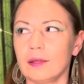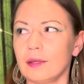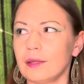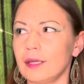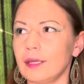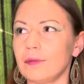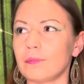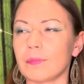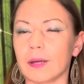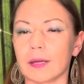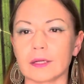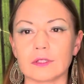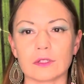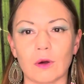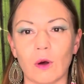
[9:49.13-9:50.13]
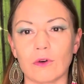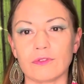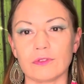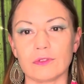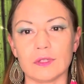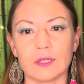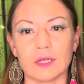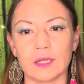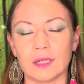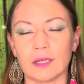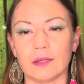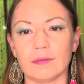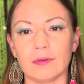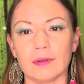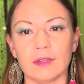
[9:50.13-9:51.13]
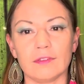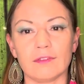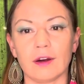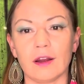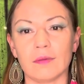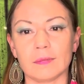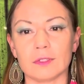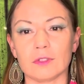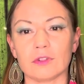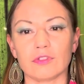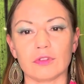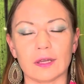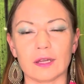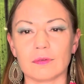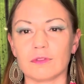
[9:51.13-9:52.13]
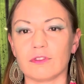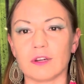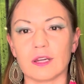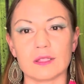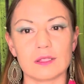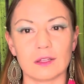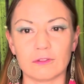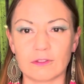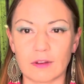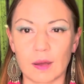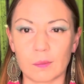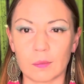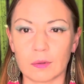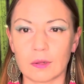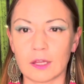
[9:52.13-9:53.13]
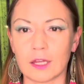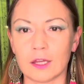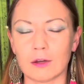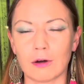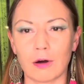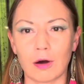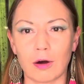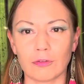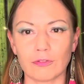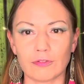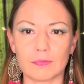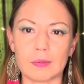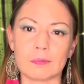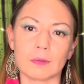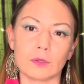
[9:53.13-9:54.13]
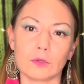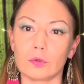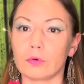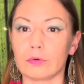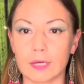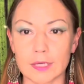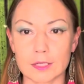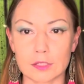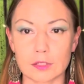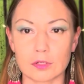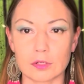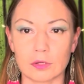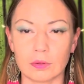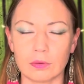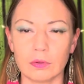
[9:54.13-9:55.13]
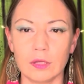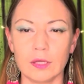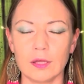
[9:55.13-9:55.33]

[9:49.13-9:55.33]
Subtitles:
impact of the environment of like friends and family, of people who raised you,